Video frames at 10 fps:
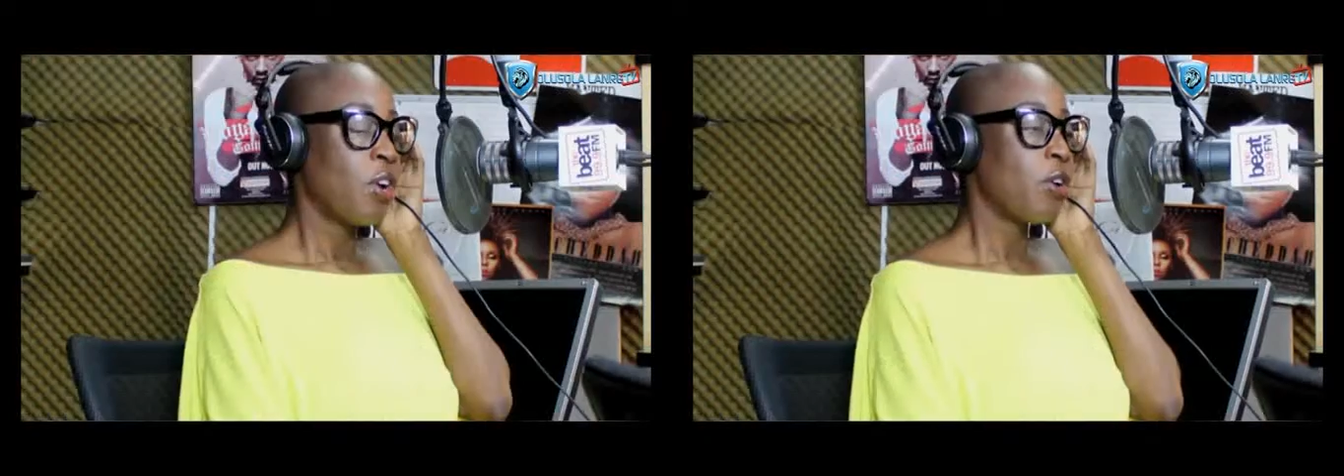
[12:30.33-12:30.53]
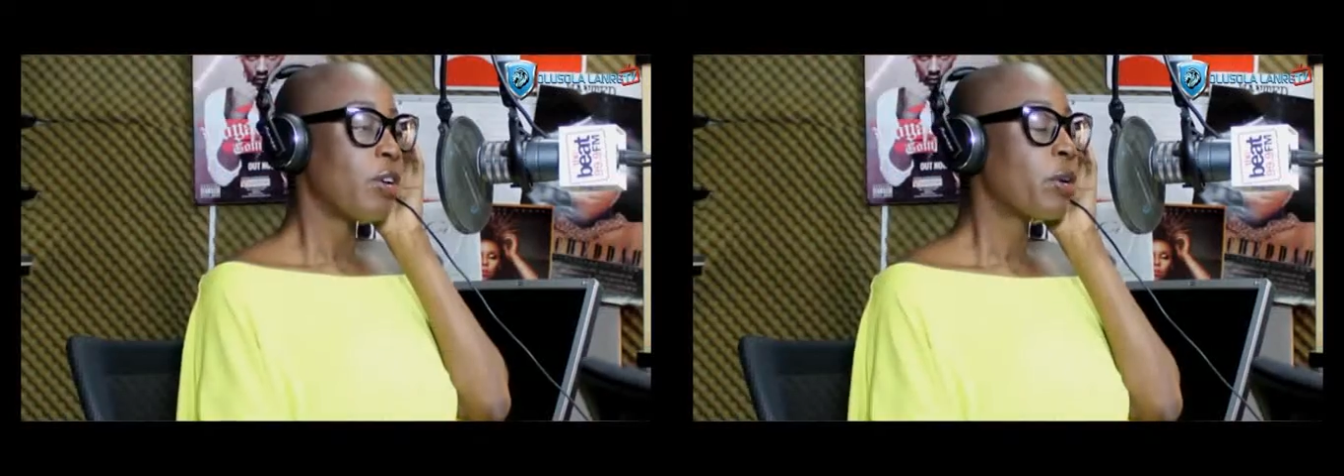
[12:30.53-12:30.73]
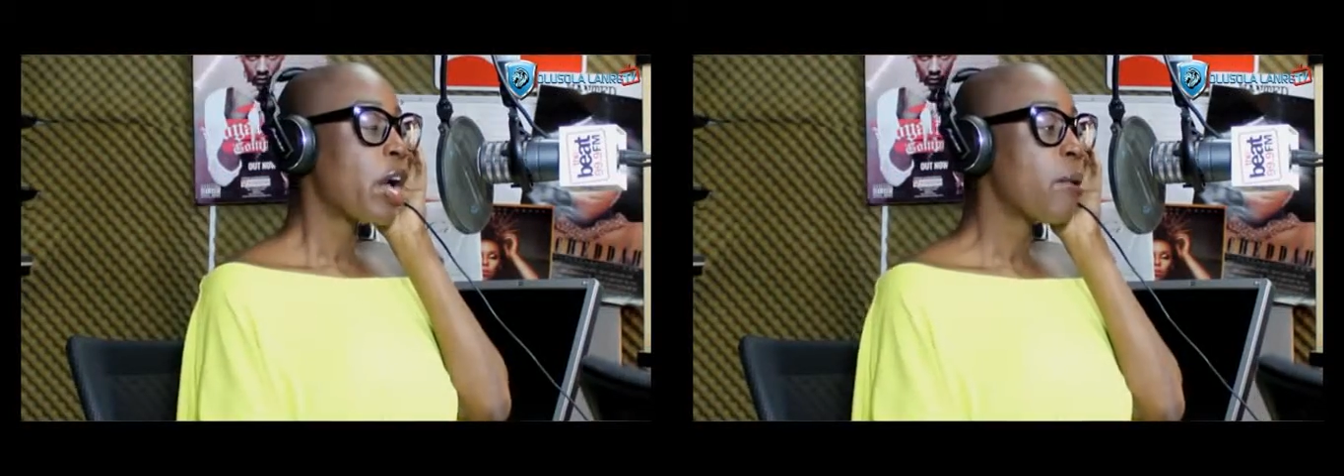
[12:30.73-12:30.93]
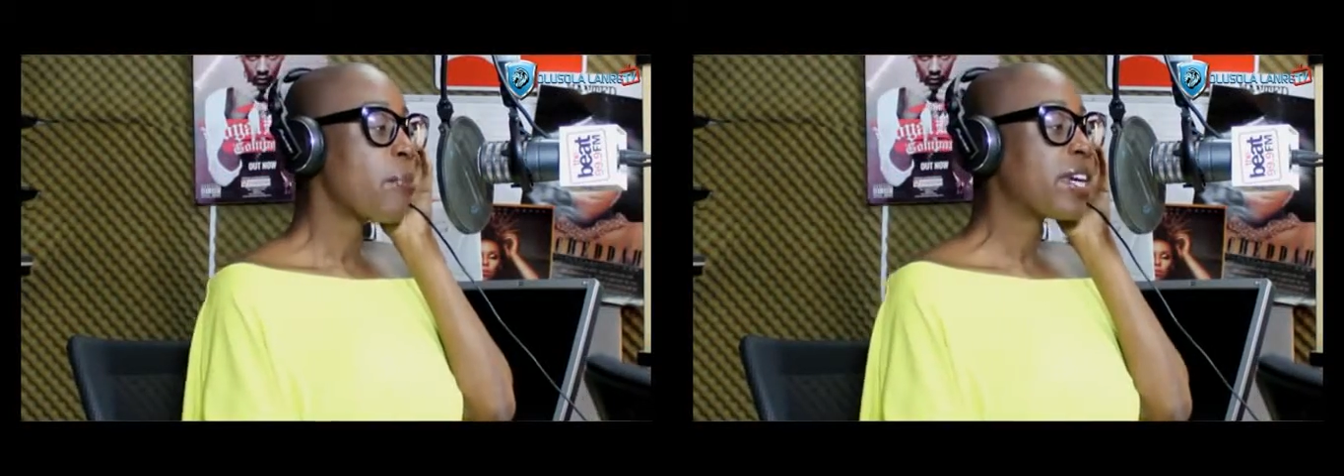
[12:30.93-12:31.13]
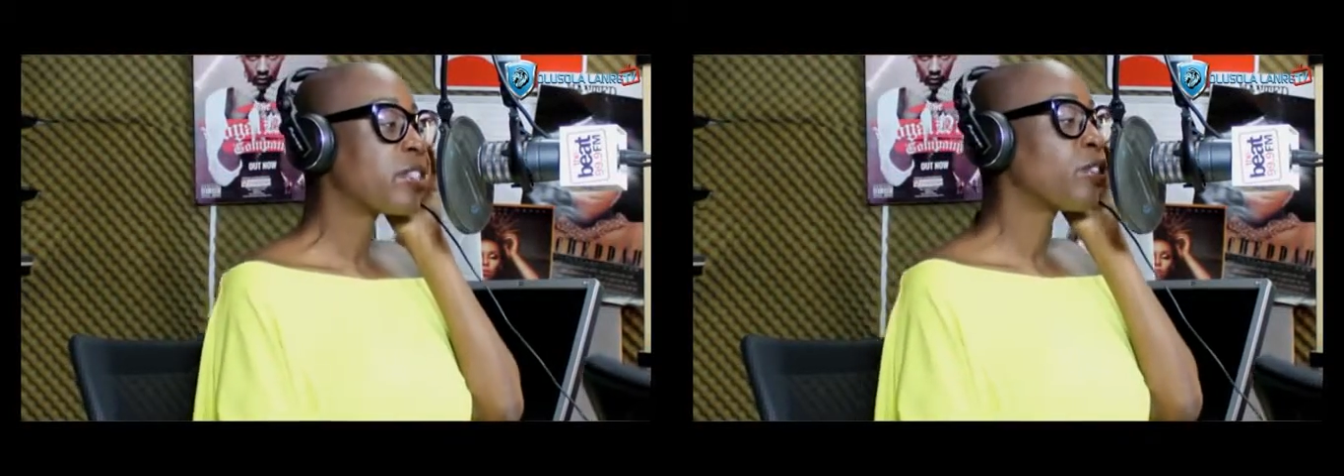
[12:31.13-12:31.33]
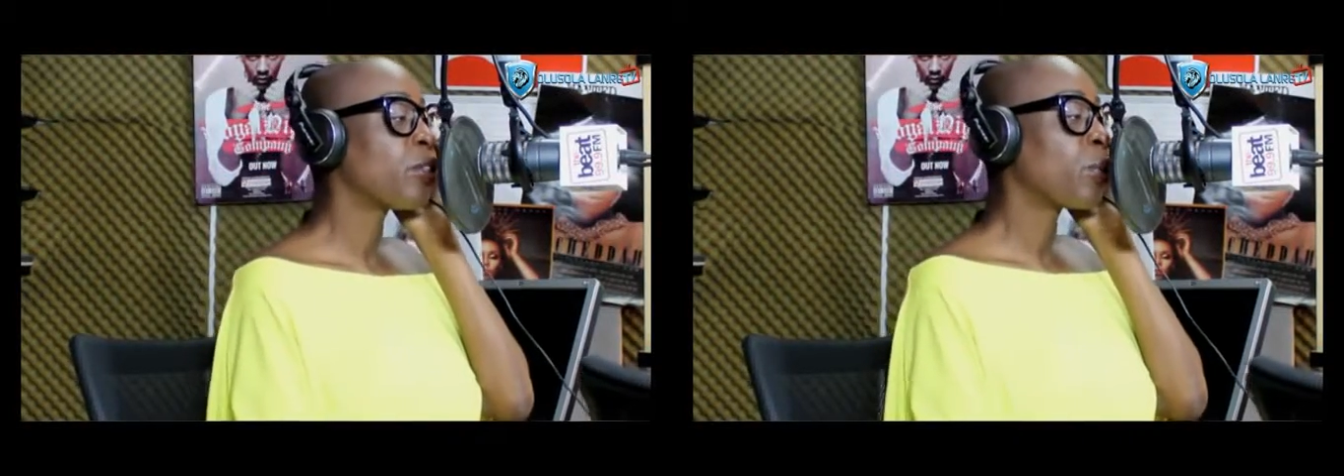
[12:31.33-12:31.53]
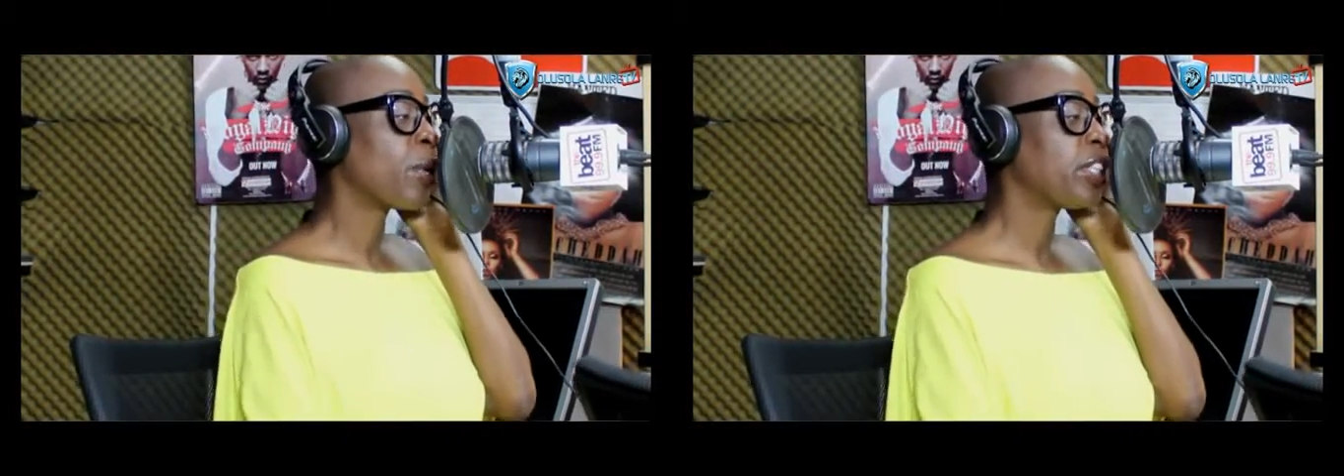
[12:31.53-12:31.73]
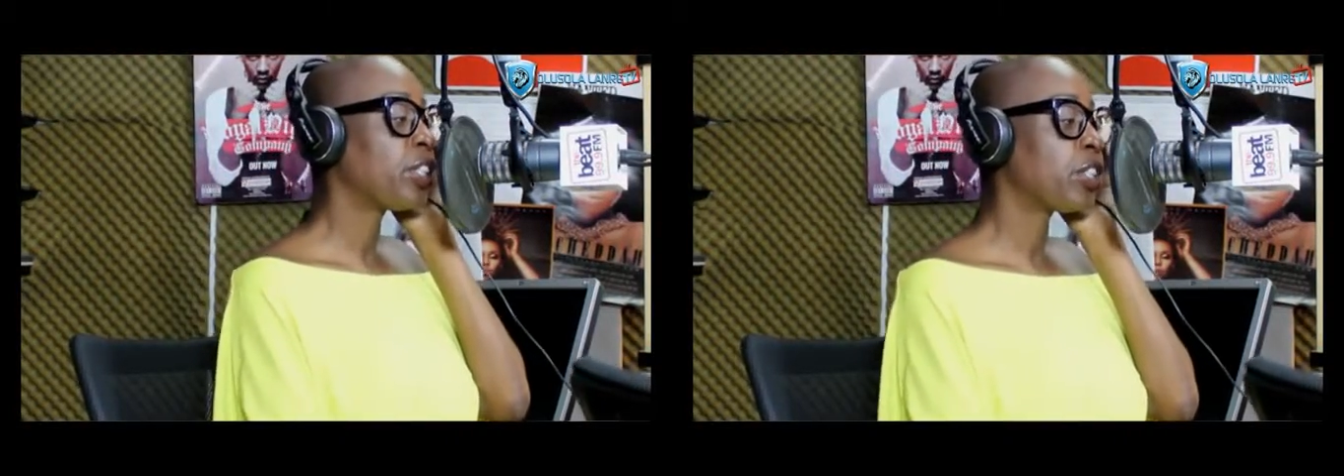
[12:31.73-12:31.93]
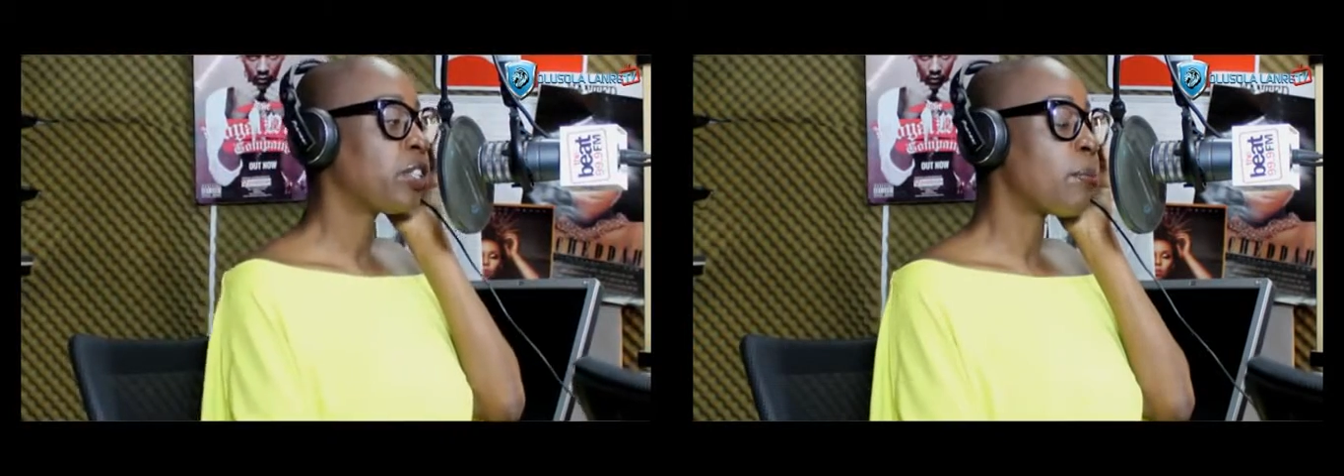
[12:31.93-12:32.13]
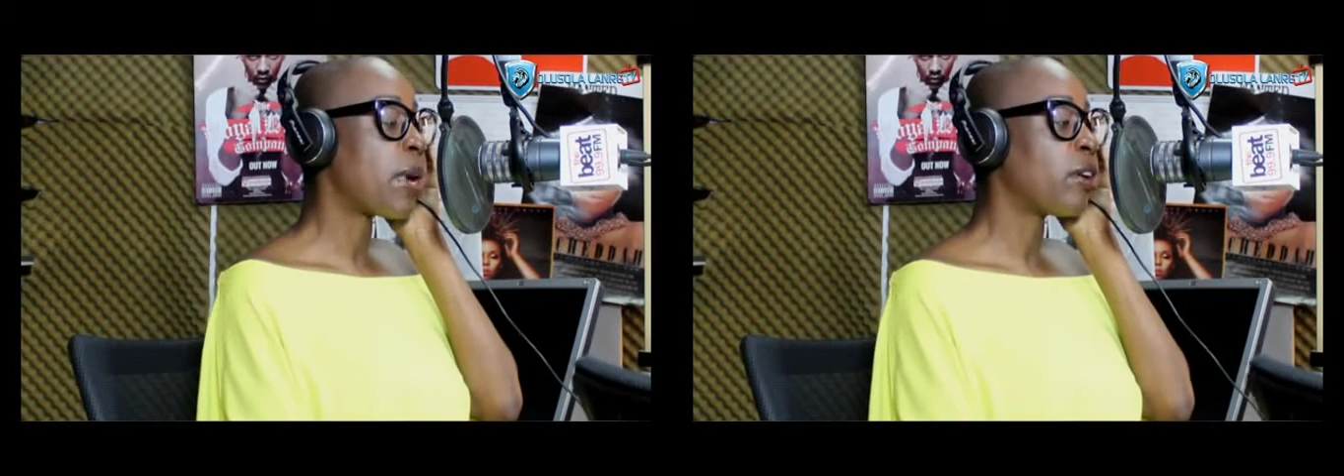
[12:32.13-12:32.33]
Going back to the question
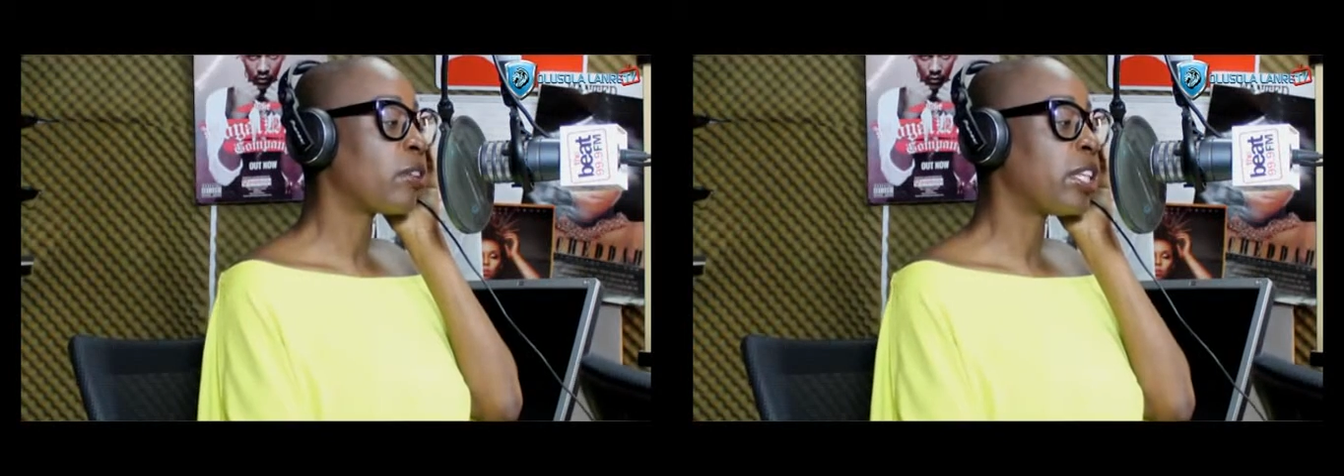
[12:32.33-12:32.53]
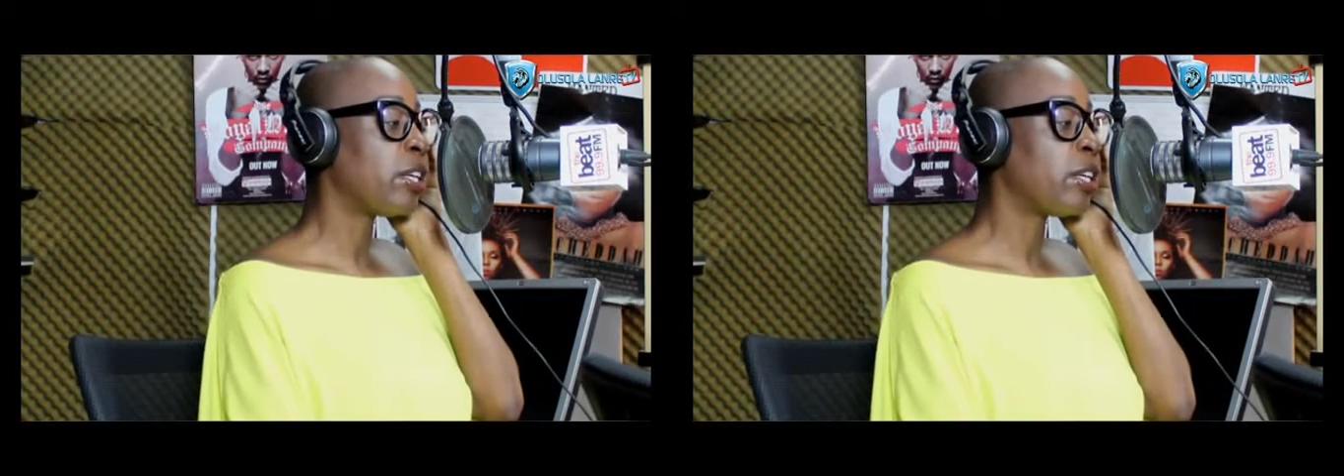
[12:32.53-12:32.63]
about the